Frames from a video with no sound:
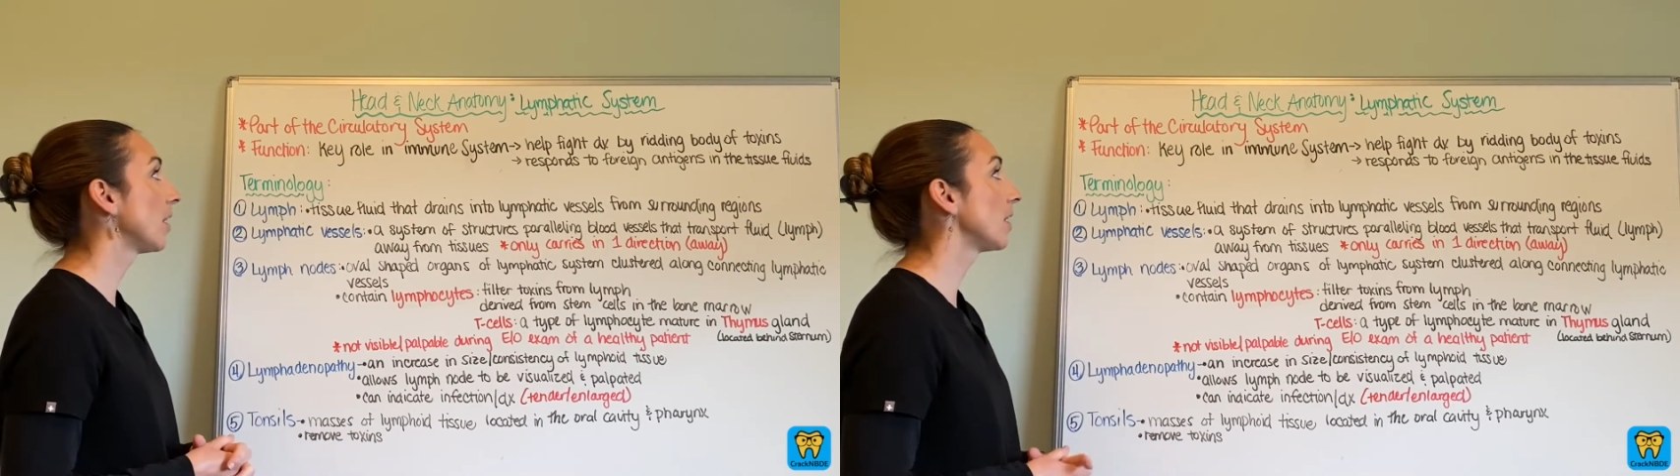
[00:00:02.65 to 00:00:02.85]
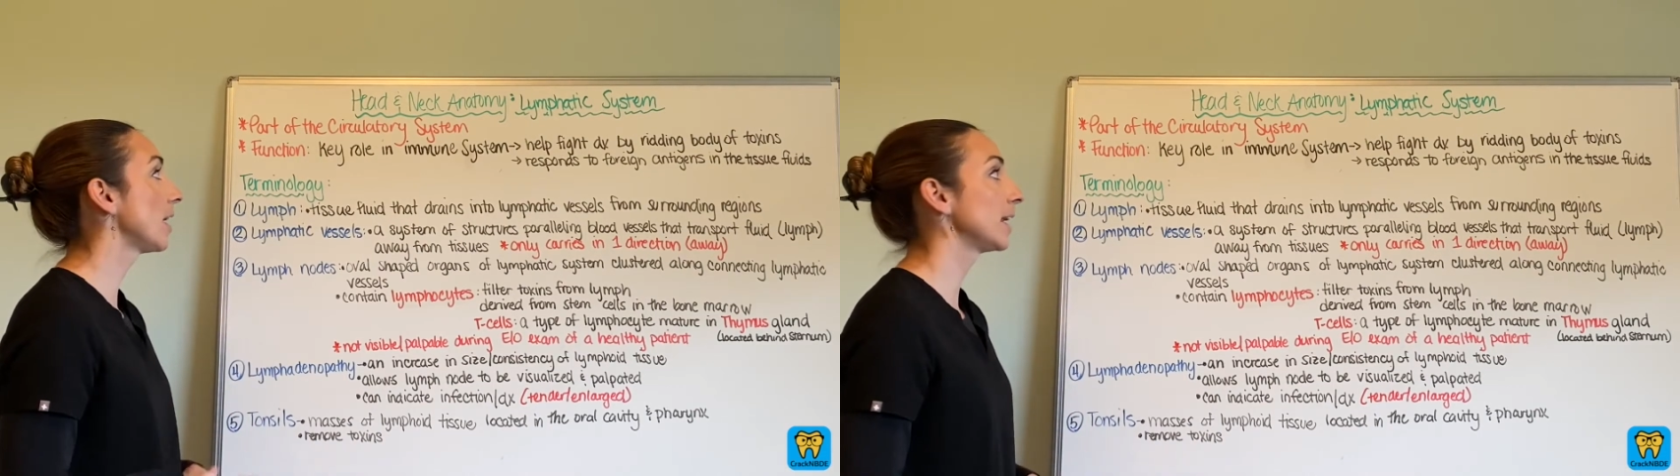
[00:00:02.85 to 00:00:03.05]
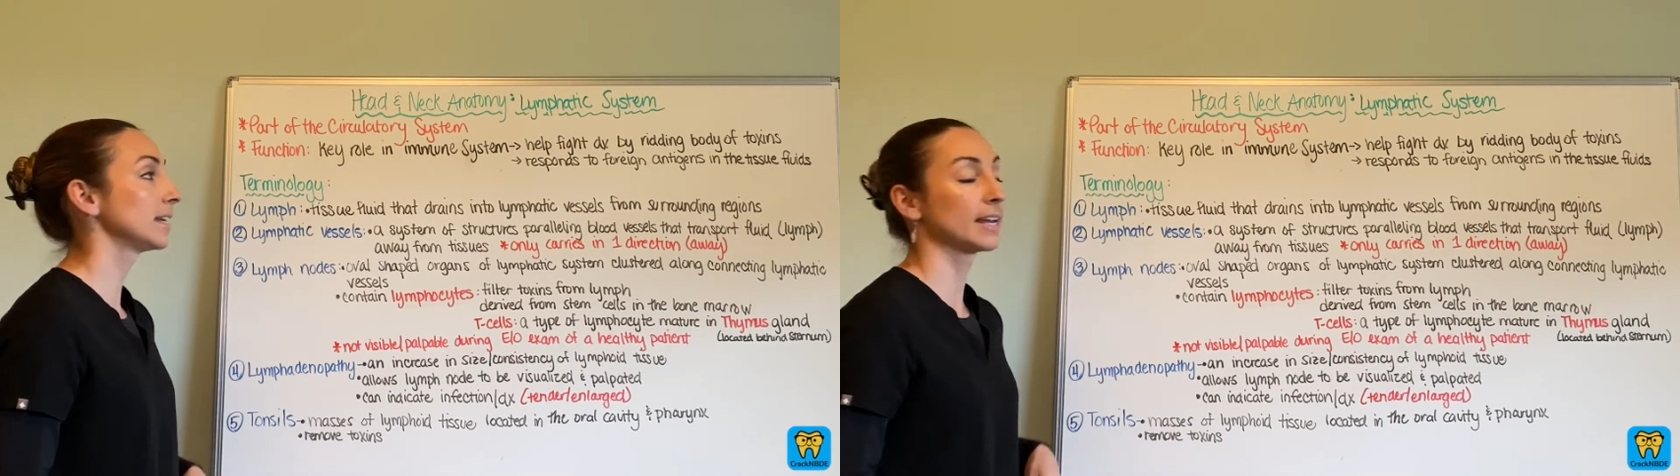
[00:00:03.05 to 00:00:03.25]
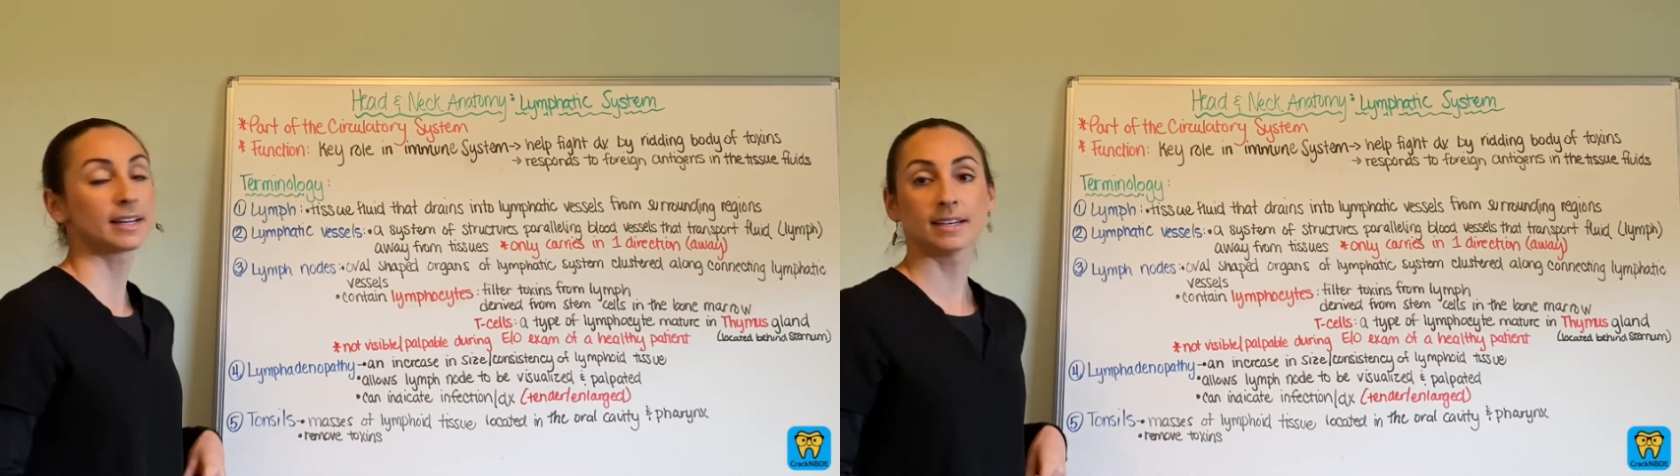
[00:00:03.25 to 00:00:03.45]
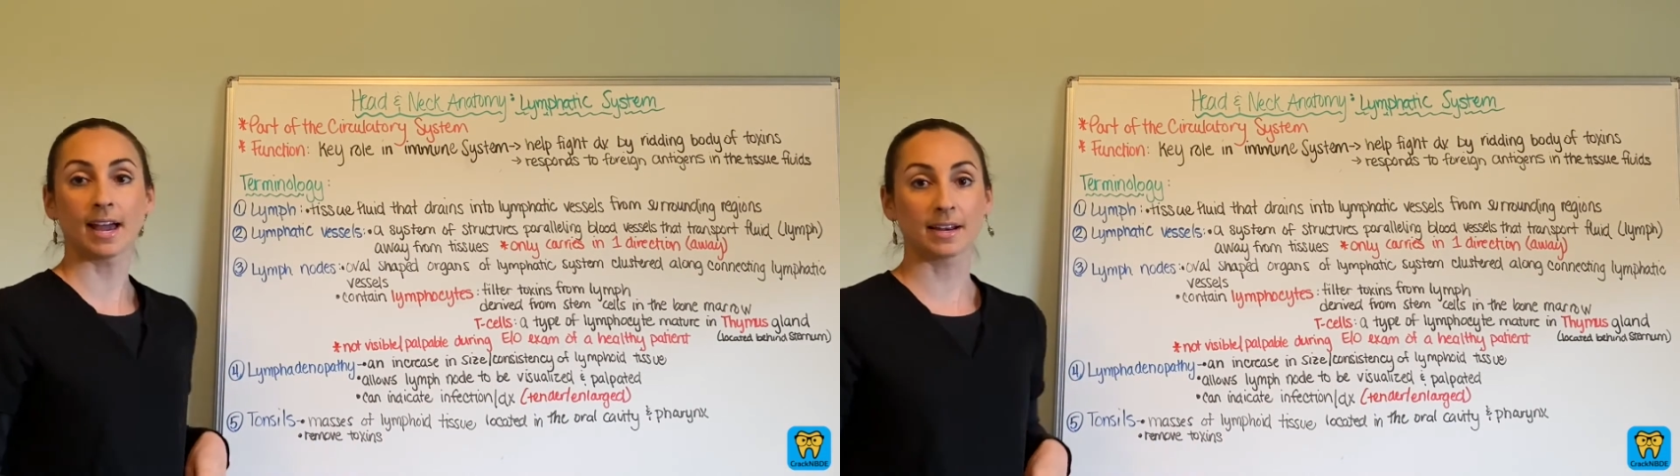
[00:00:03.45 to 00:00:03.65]
our head and neck
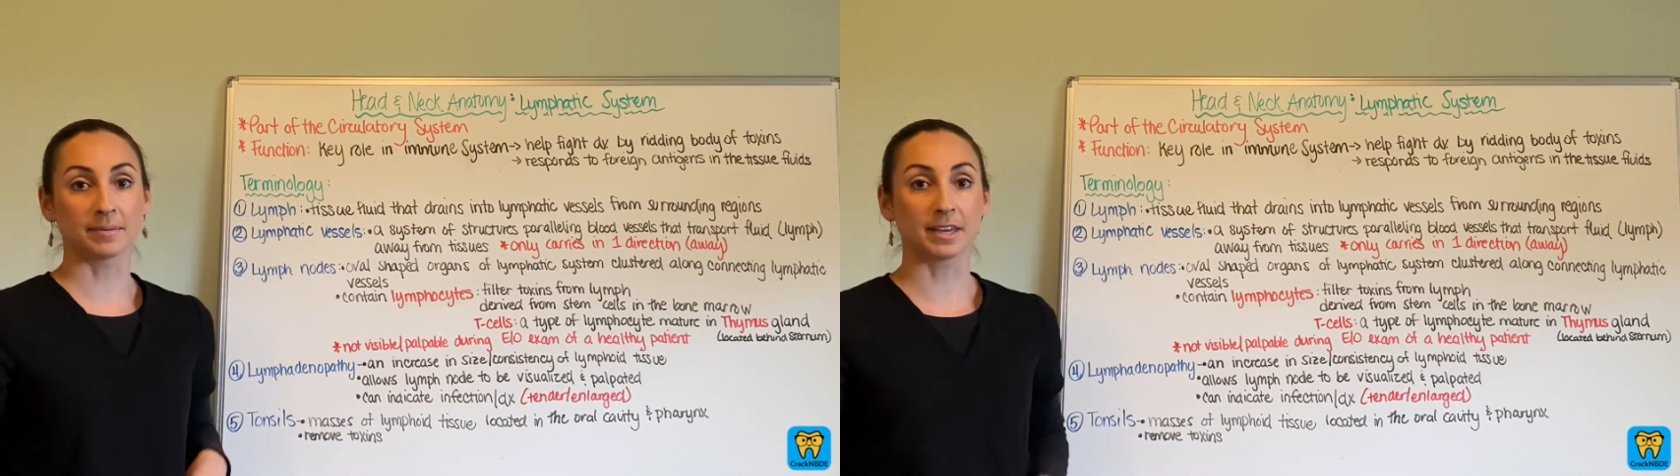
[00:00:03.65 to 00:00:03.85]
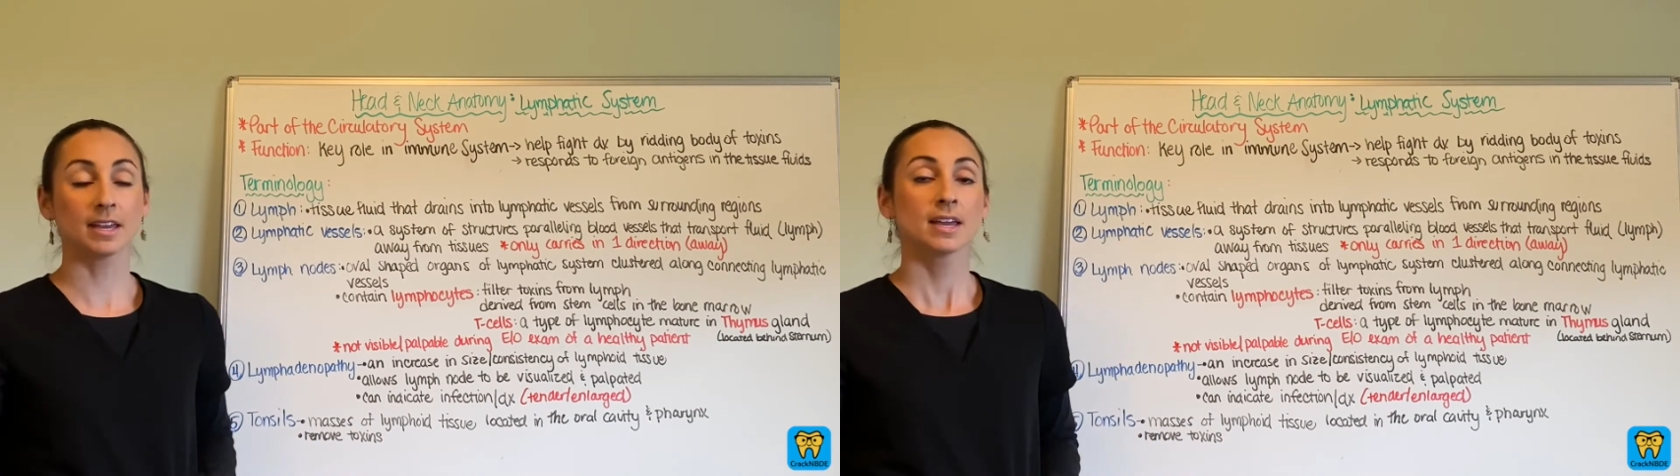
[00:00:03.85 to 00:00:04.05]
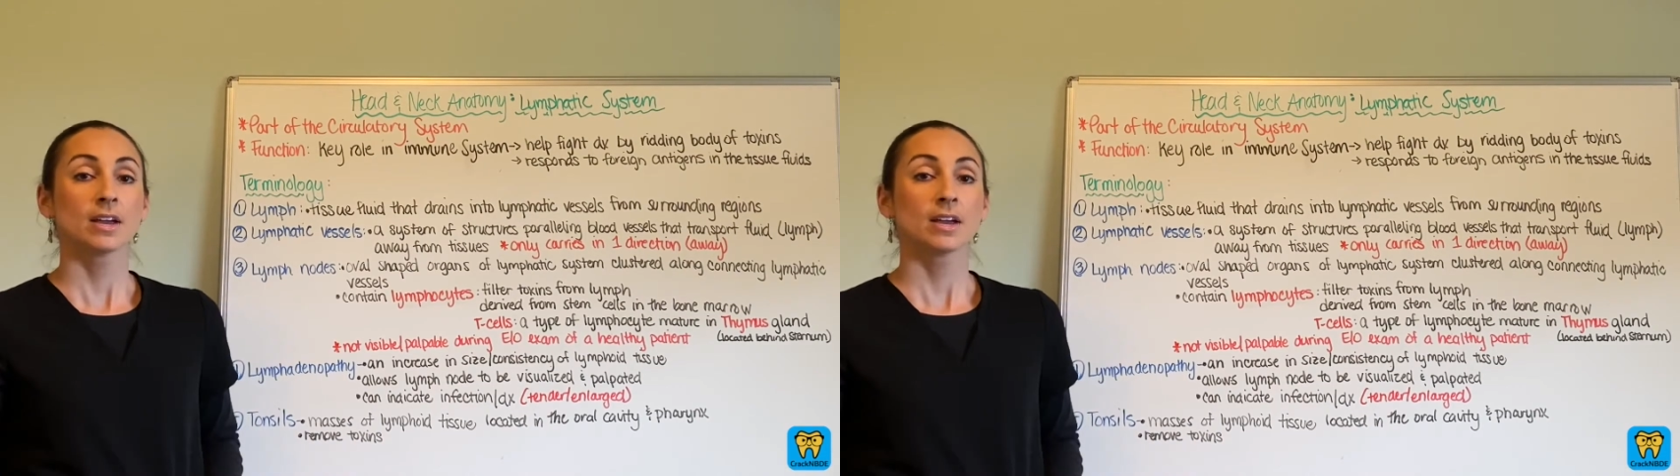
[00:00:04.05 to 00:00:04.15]
anatomy,